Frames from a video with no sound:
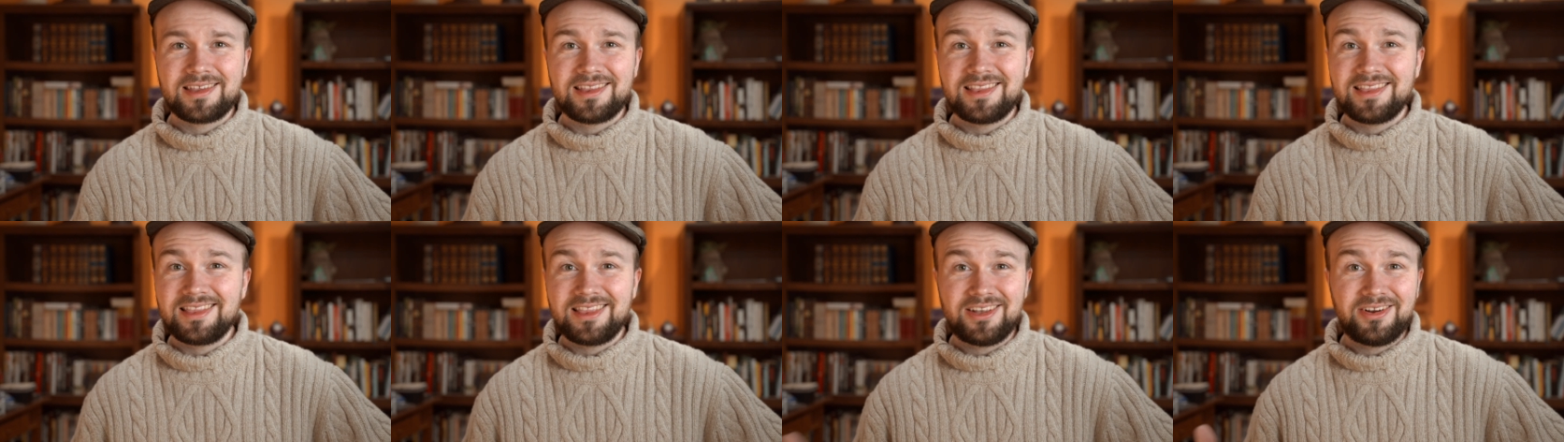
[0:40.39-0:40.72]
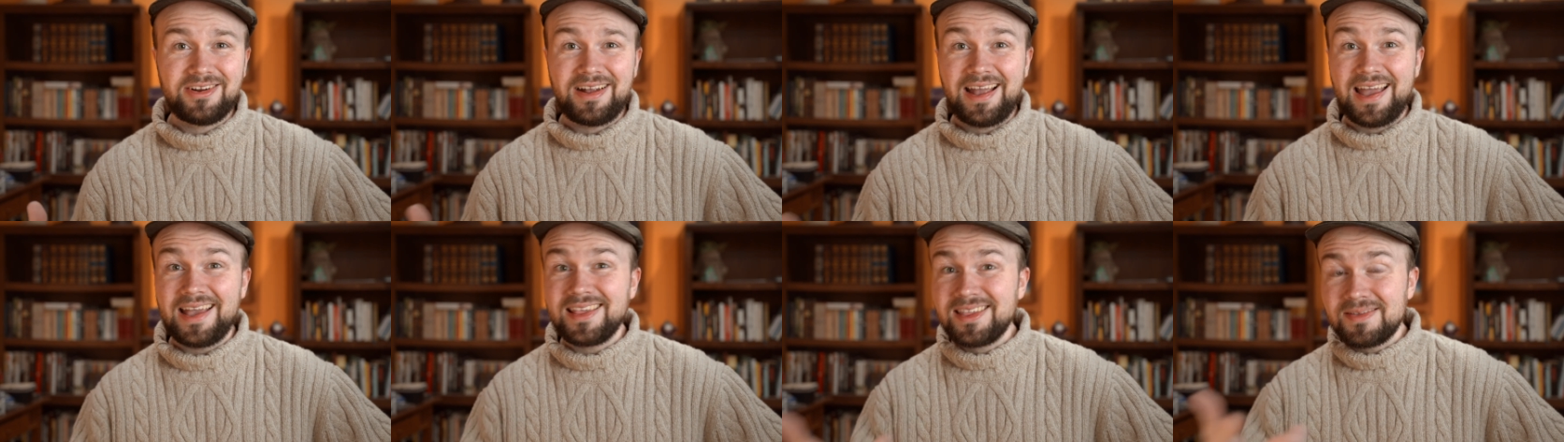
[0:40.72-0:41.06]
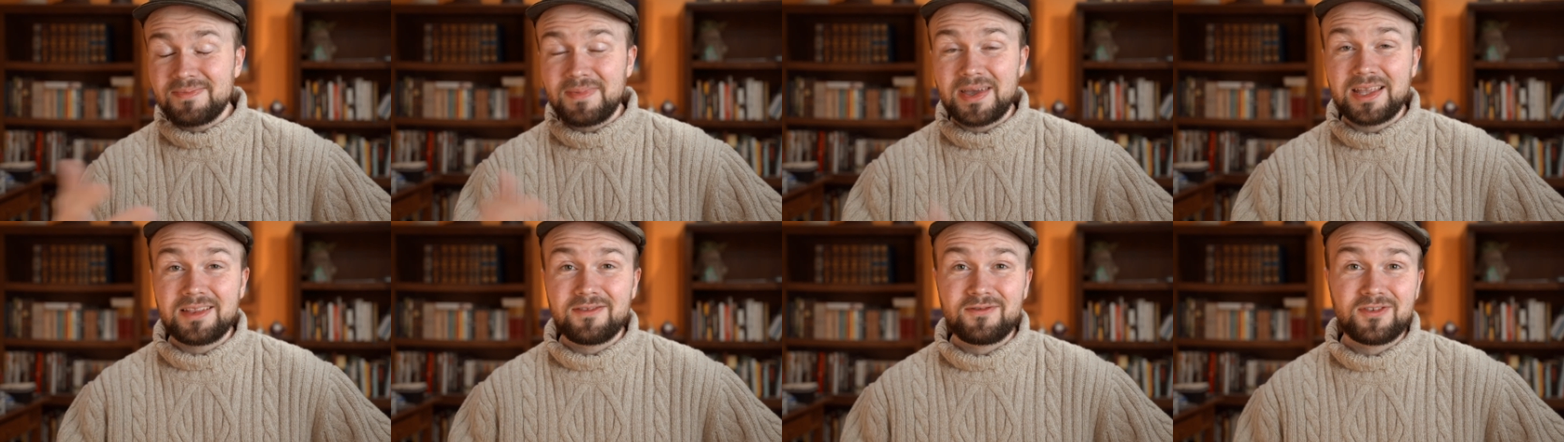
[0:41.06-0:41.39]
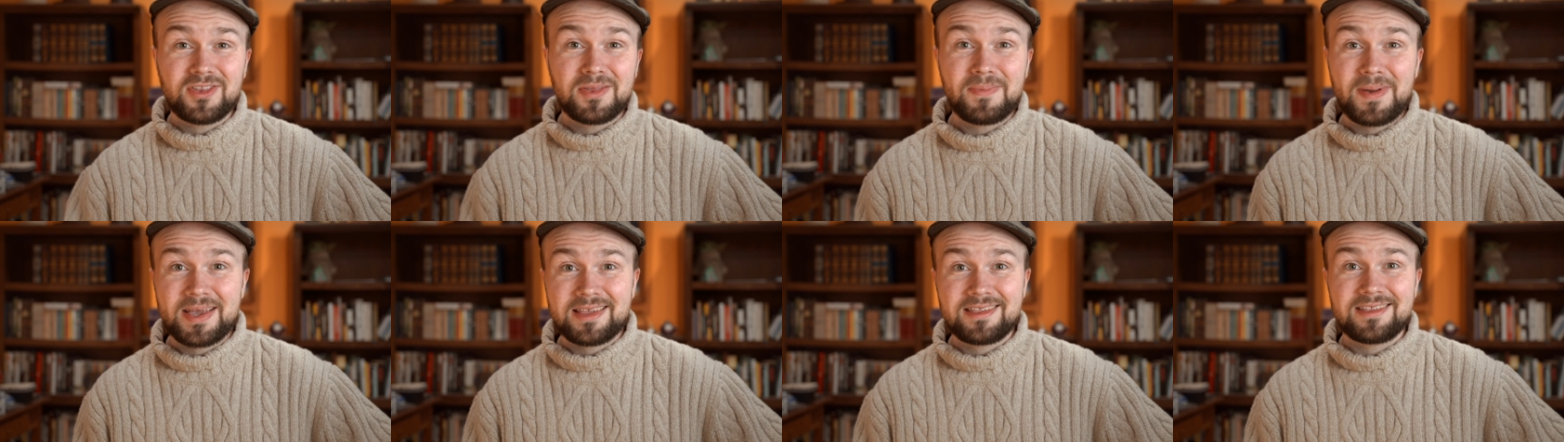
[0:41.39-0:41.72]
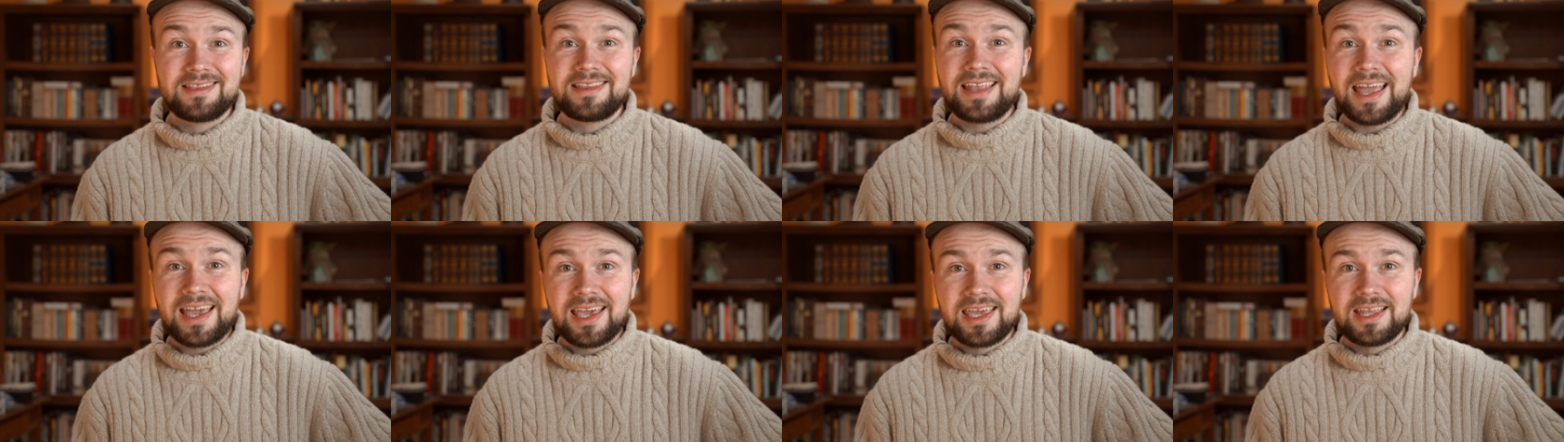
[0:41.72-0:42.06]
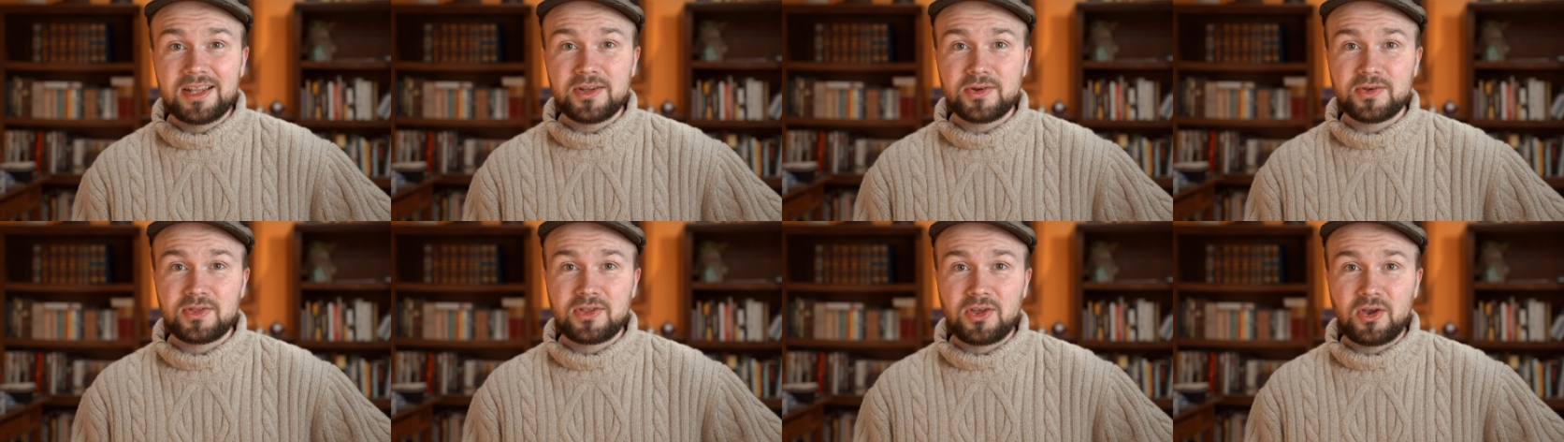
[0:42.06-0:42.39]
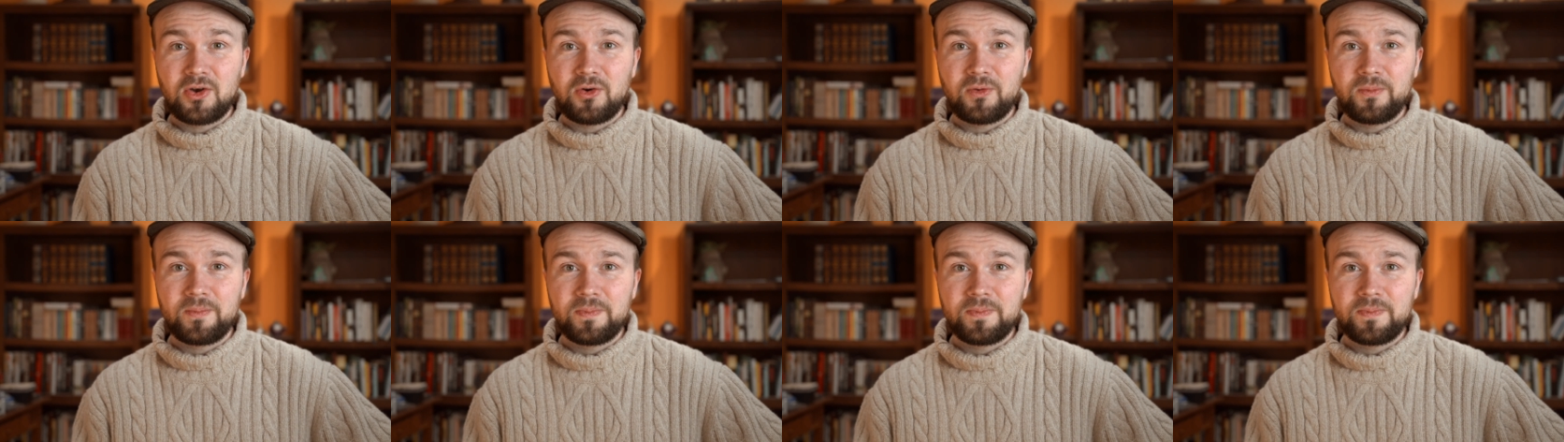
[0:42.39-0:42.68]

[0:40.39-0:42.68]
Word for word: and there hasn't been for the past decade or so.